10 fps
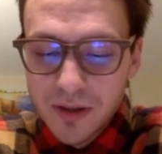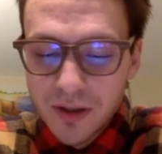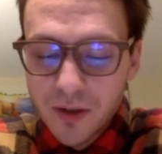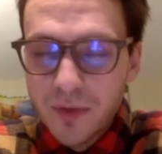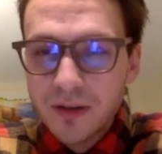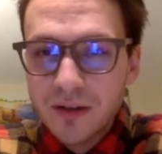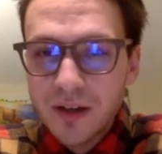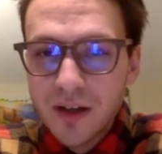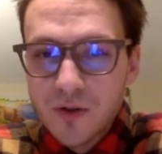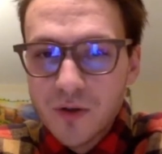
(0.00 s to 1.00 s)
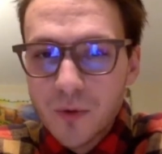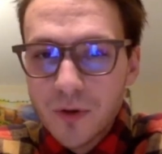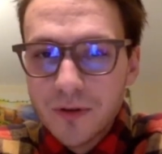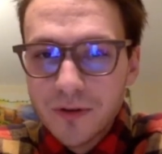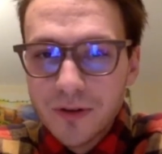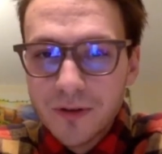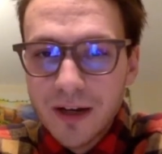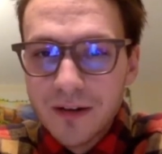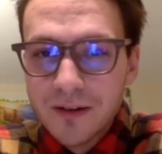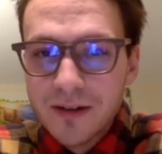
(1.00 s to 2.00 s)
Like, we think about the natural
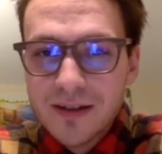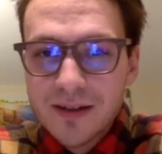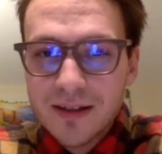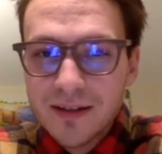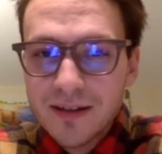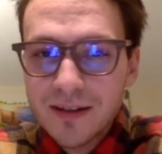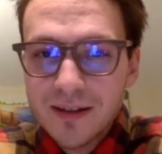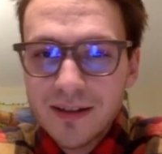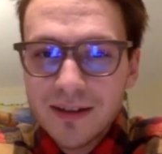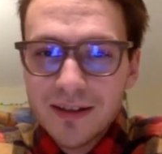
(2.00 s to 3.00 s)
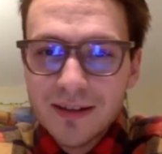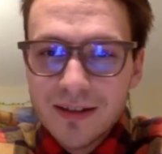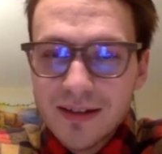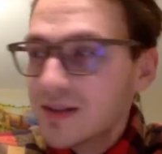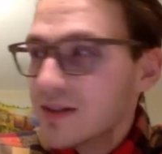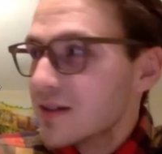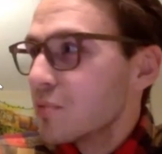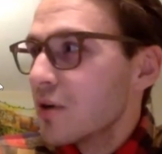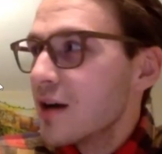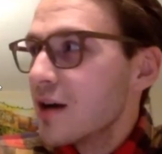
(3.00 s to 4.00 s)
world around us, and this
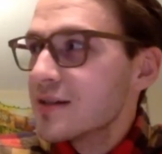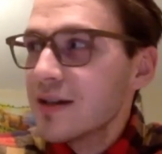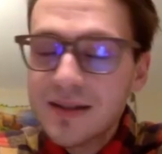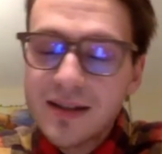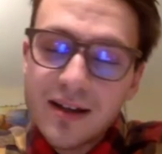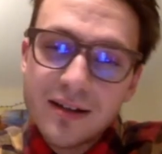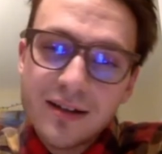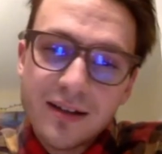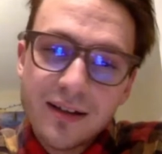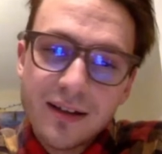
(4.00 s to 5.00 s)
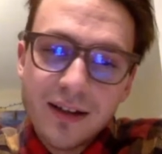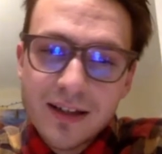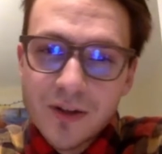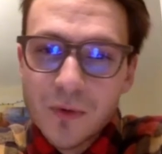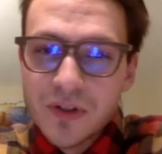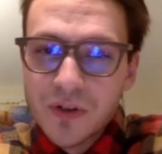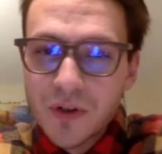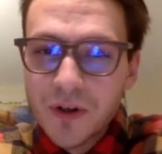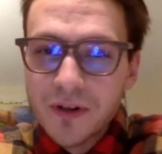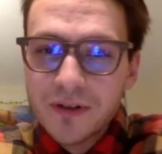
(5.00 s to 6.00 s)
is a process that has
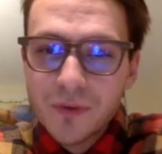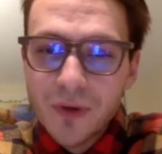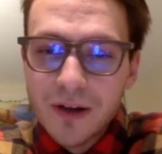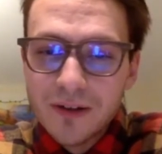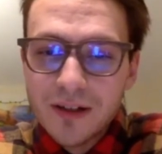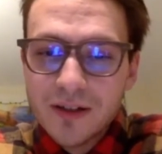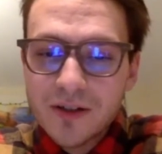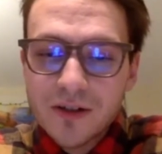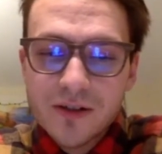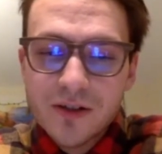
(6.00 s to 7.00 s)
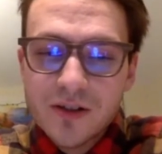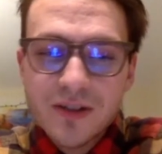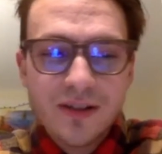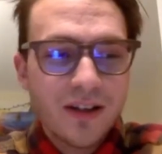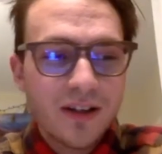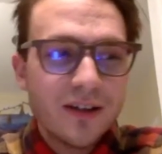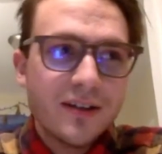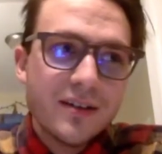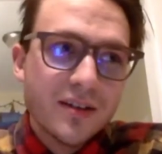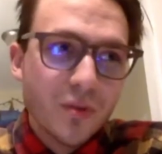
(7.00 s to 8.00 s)
always occurred throughout nature, is just
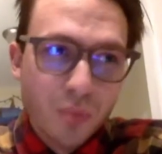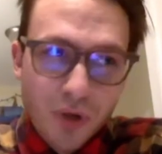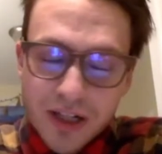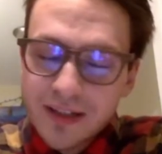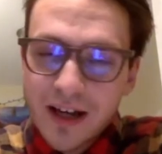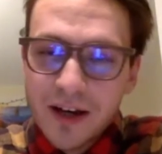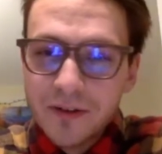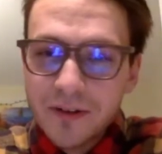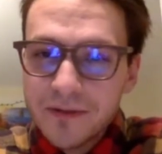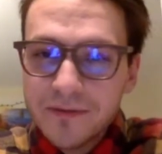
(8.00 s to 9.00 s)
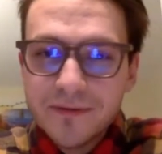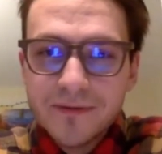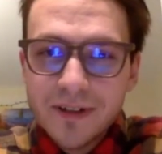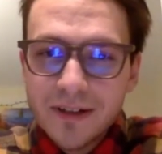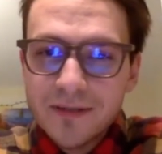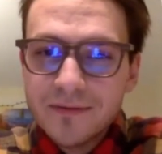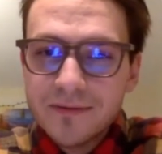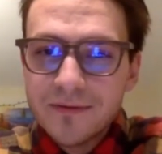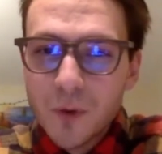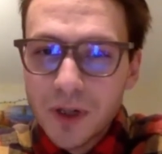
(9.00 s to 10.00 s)
the breakdown
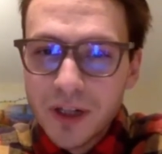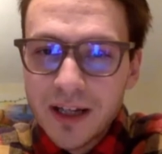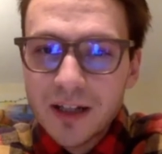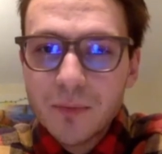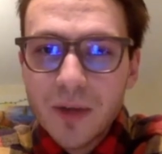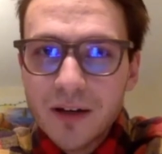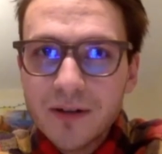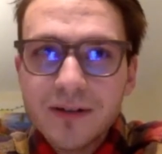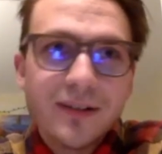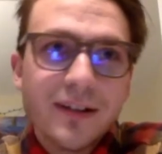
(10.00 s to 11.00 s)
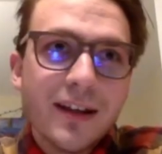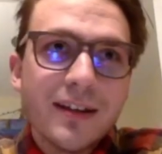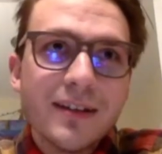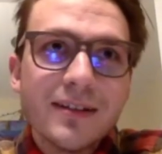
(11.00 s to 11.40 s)
of organic matter.